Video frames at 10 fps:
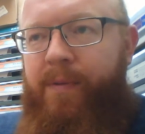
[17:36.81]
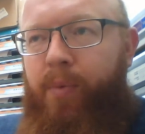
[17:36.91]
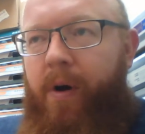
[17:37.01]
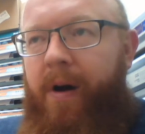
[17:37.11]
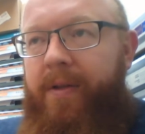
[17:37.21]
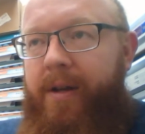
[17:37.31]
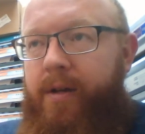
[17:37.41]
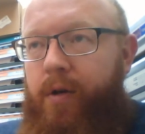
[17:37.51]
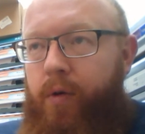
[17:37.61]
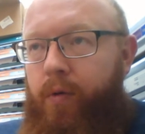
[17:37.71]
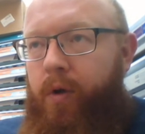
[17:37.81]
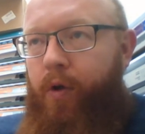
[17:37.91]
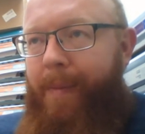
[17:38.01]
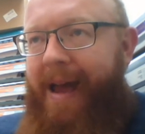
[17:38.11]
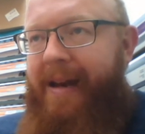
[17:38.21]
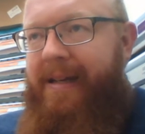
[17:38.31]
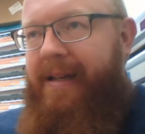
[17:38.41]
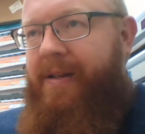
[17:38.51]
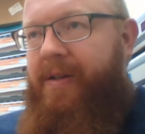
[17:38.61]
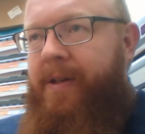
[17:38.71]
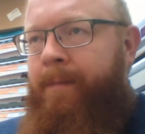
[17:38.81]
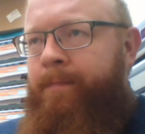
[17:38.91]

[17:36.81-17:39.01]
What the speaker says: brought the two humanities,